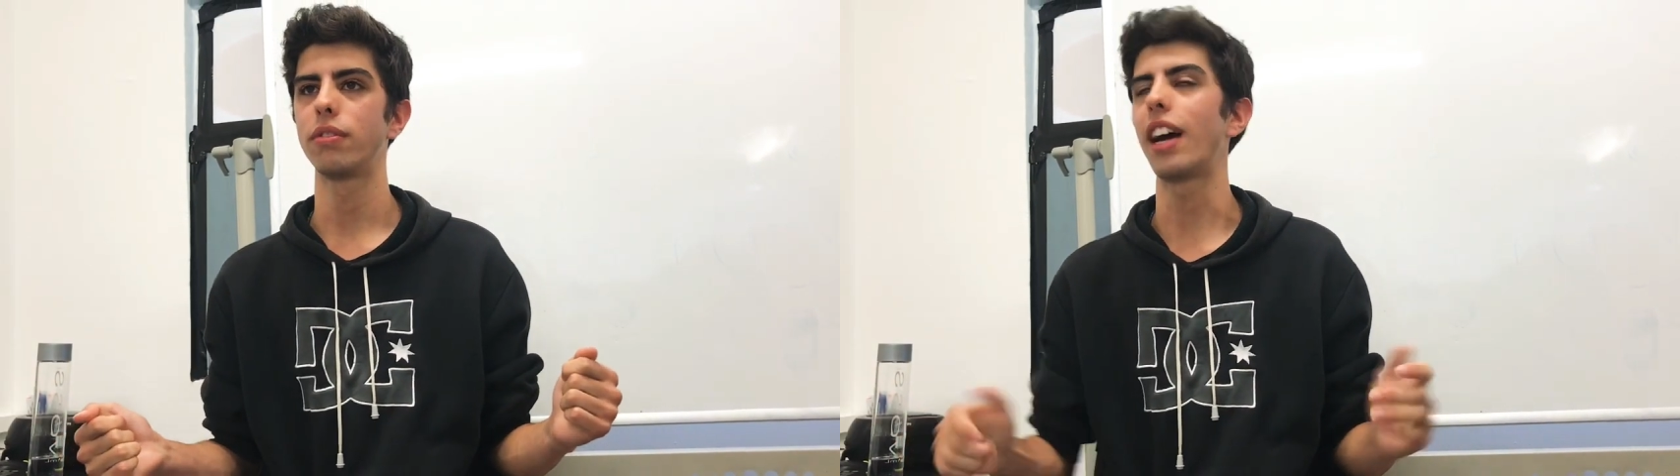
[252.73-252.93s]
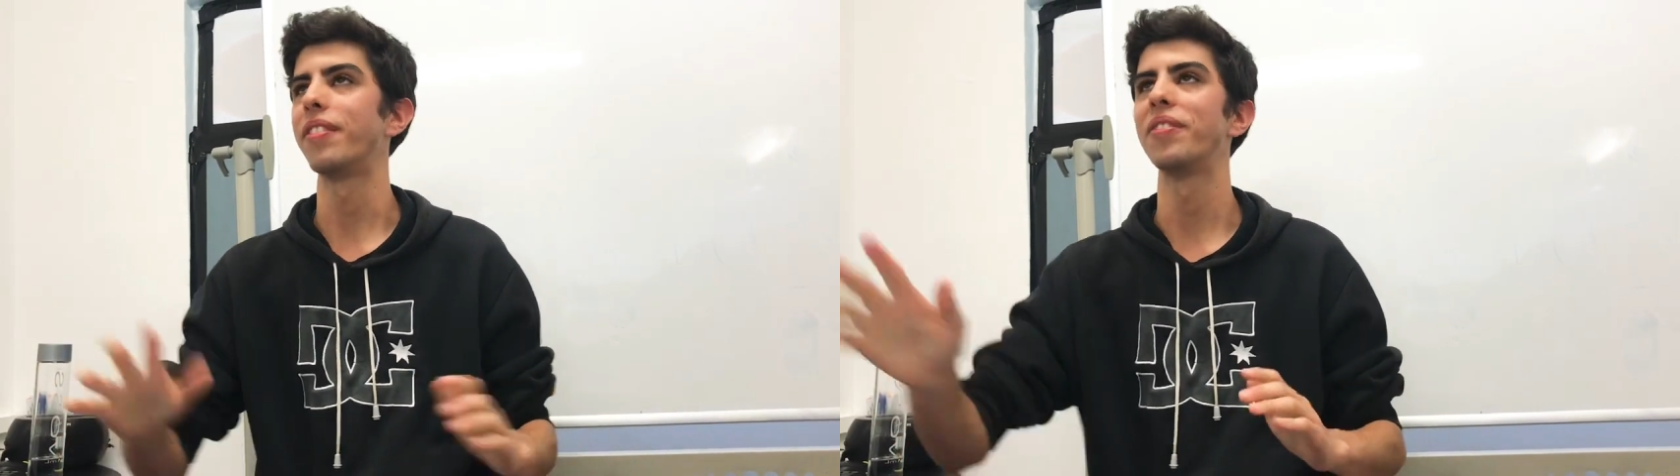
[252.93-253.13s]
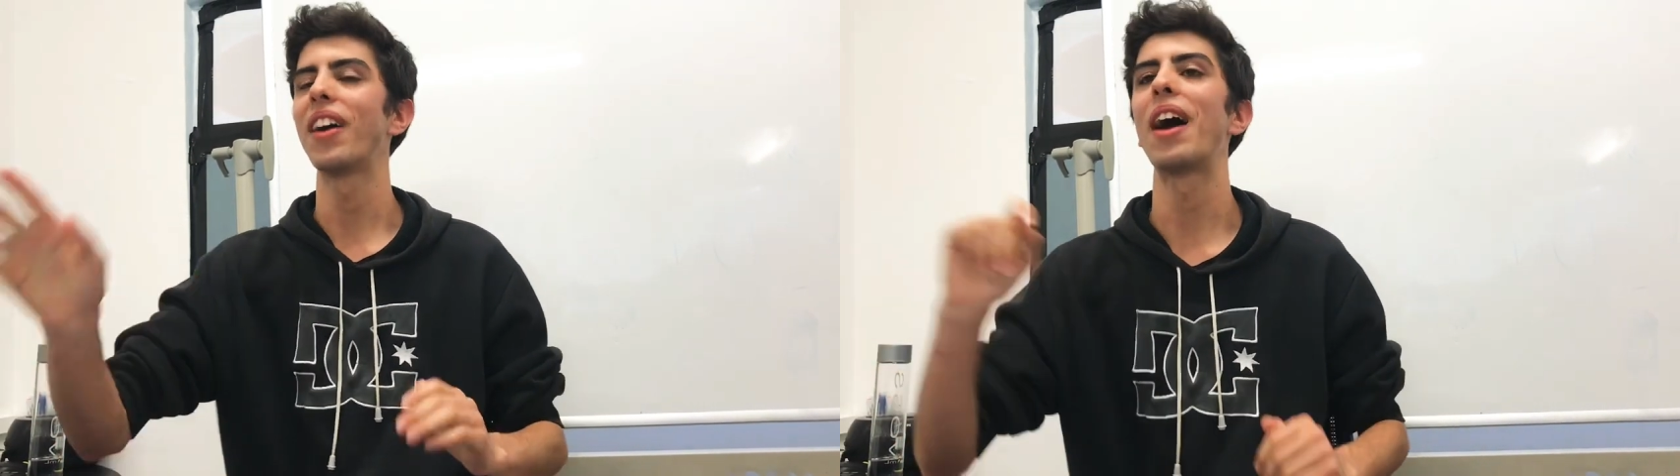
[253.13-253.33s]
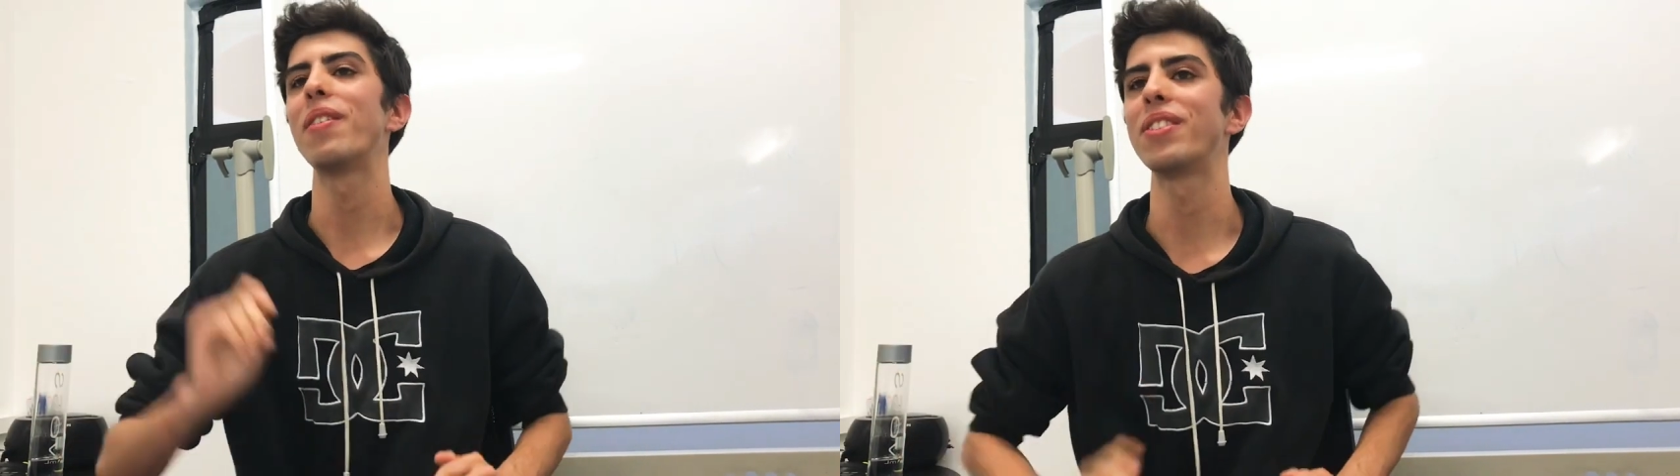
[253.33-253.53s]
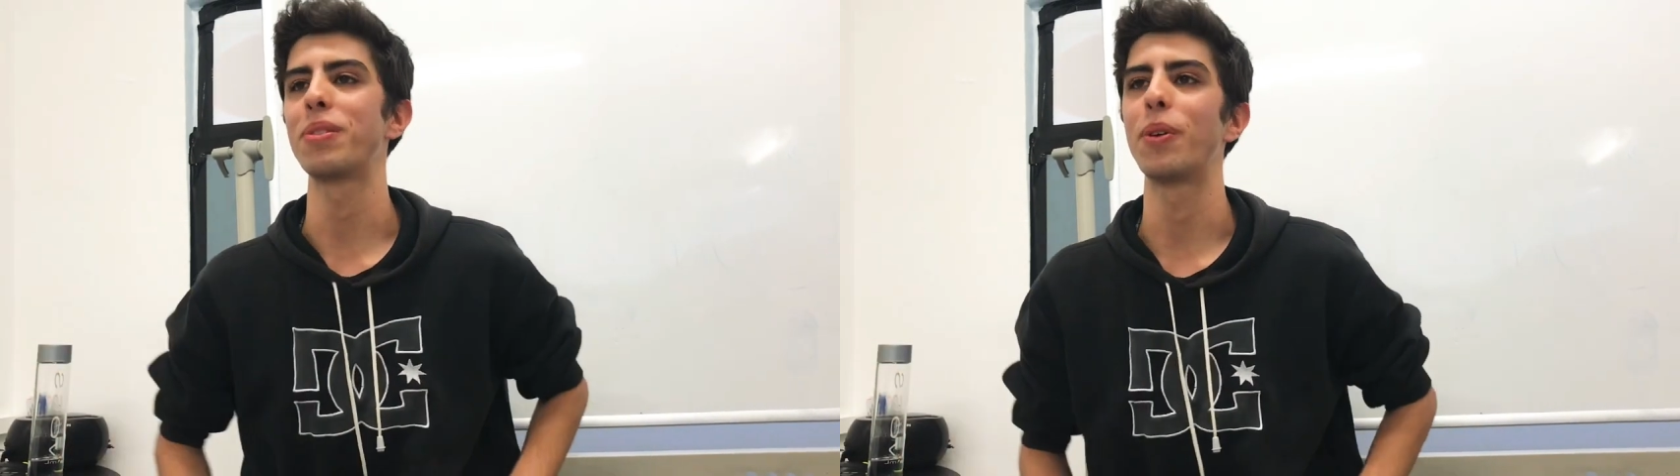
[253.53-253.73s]

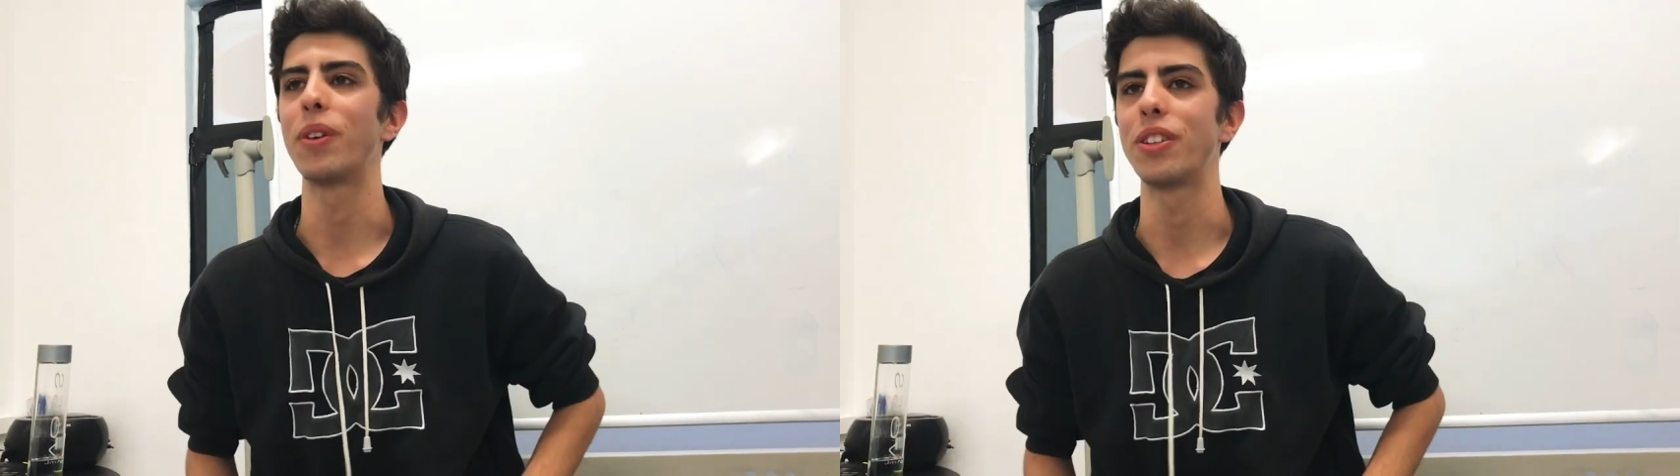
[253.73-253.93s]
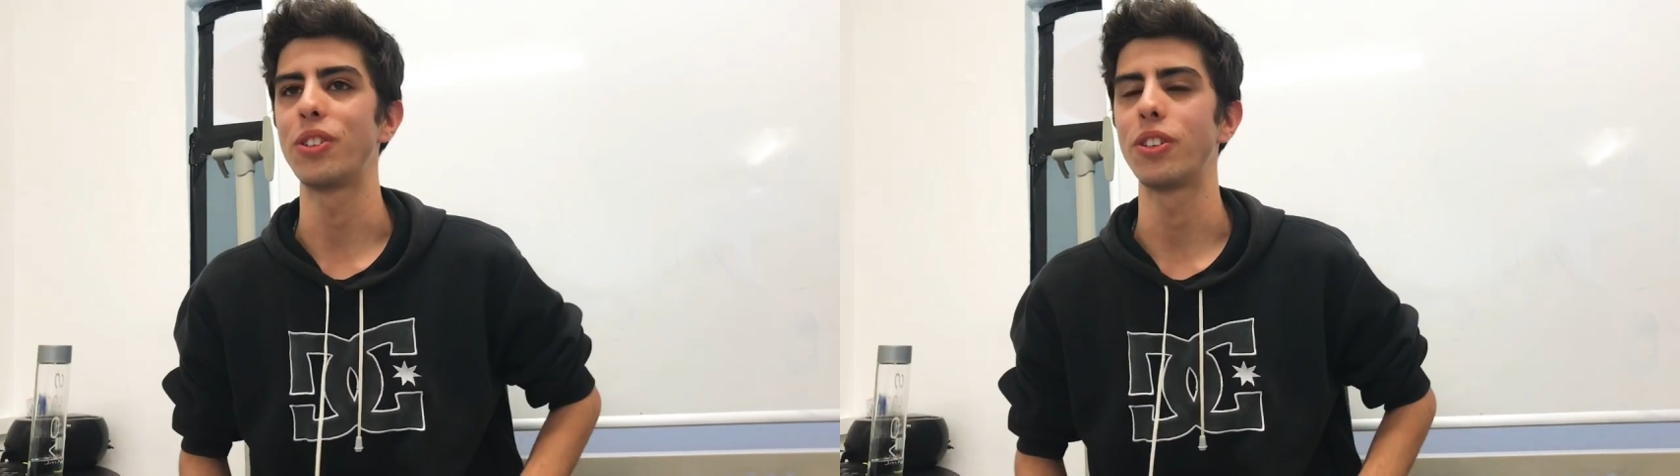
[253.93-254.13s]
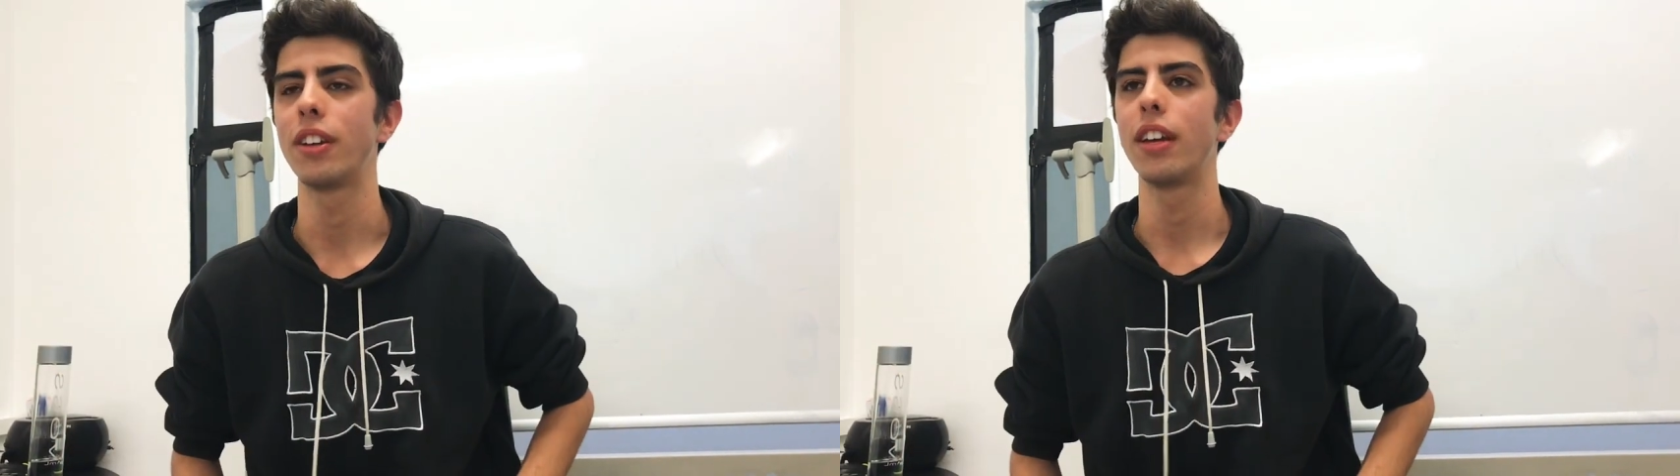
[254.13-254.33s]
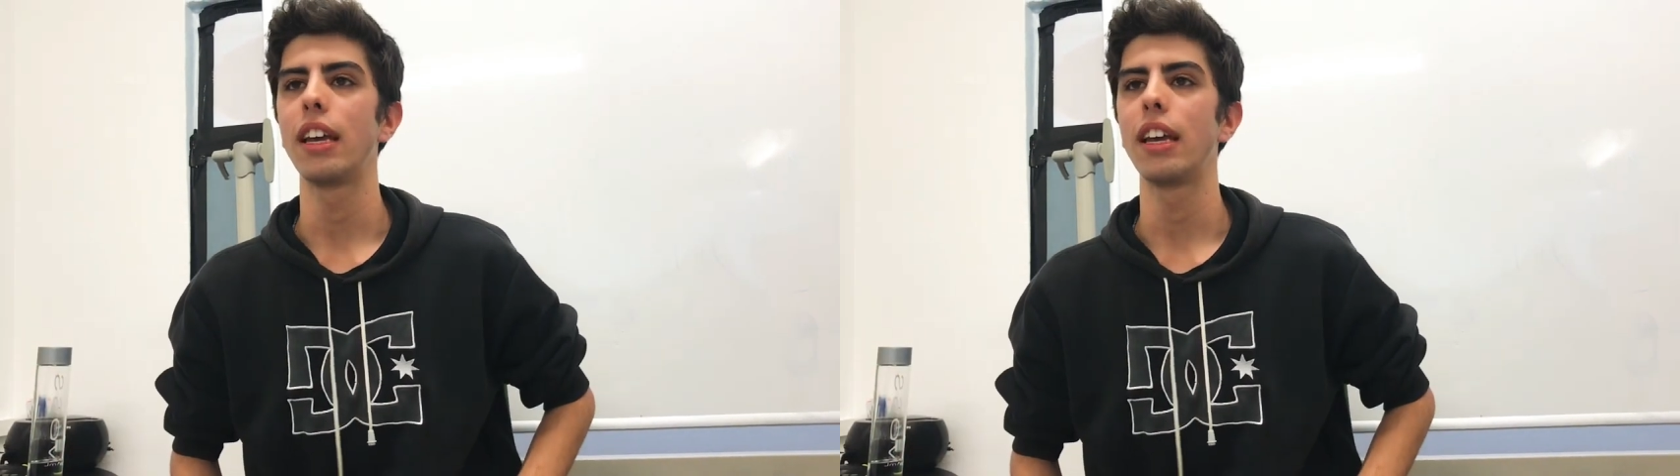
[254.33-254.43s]
to be rich.